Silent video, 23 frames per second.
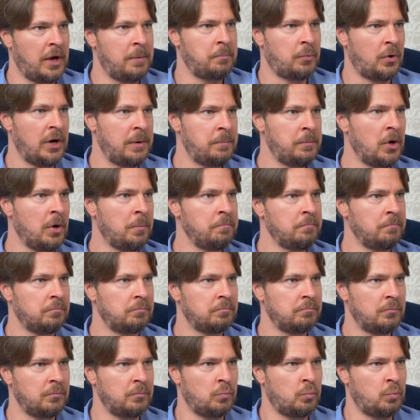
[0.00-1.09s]
premium
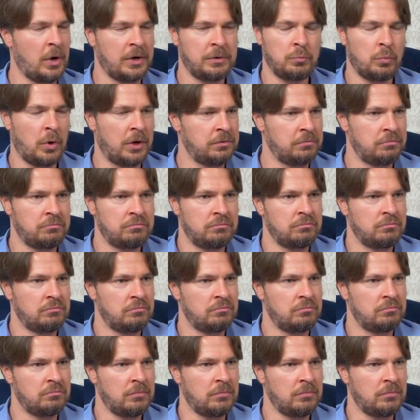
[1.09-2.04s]
when